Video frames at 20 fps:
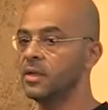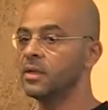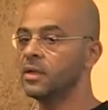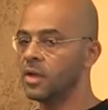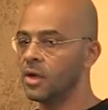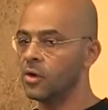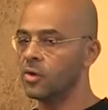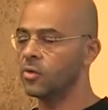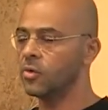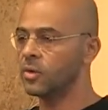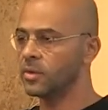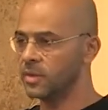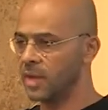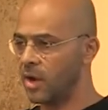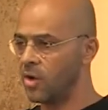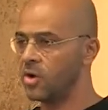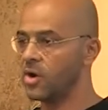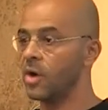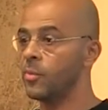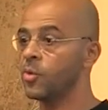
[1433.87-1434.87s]
No,
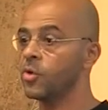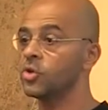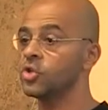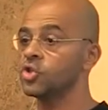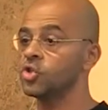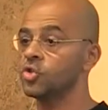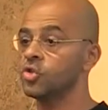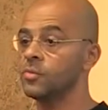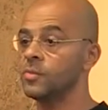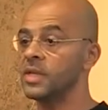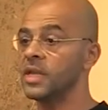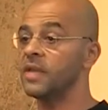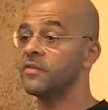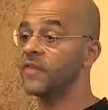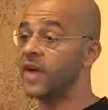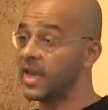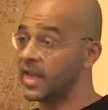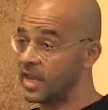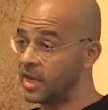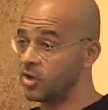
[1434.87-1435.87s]
our approach should be,
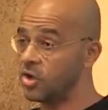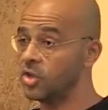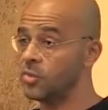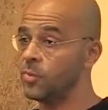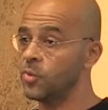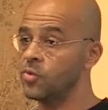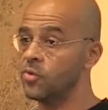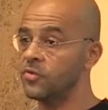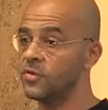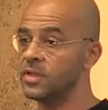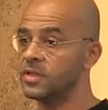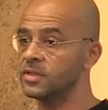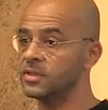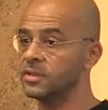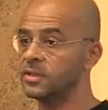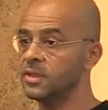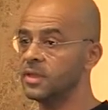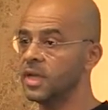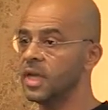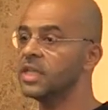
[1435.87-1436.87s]
if I cannot prove it,
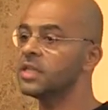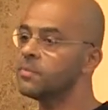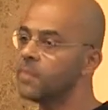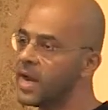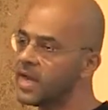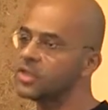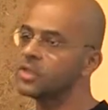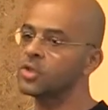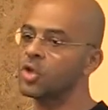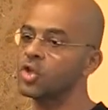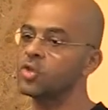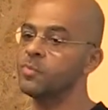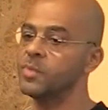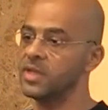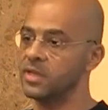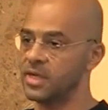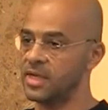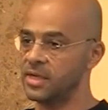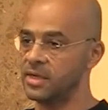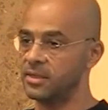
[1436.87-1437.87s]
it might not
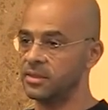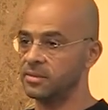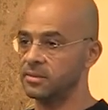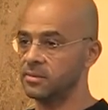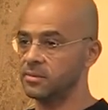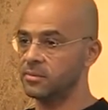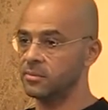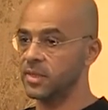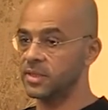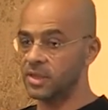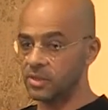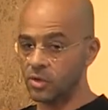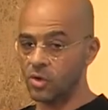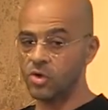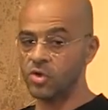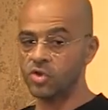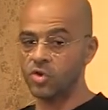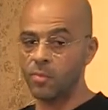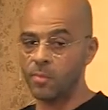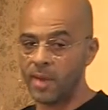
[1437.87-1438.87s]
be real, but it
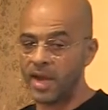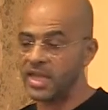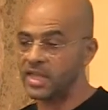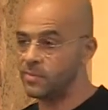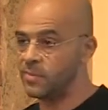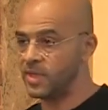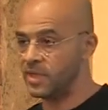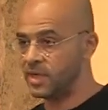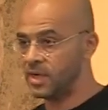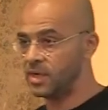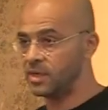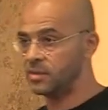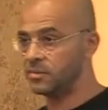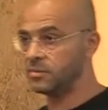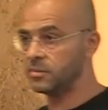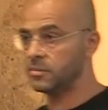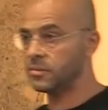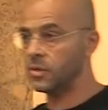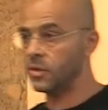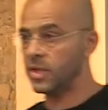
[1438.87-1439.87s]
also might be real,
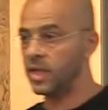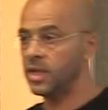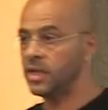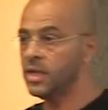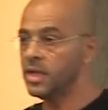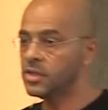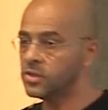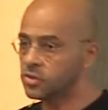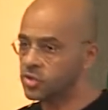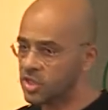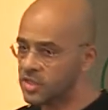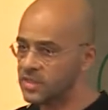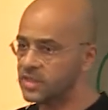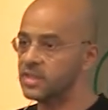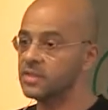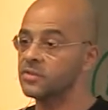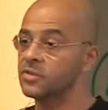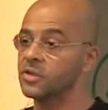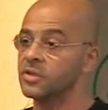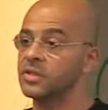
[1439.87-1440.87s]
okay? So just
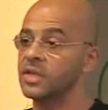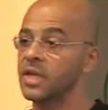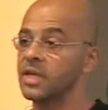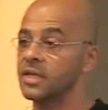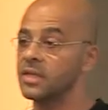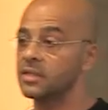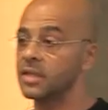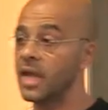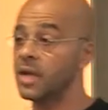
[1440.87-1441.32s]
entertain it.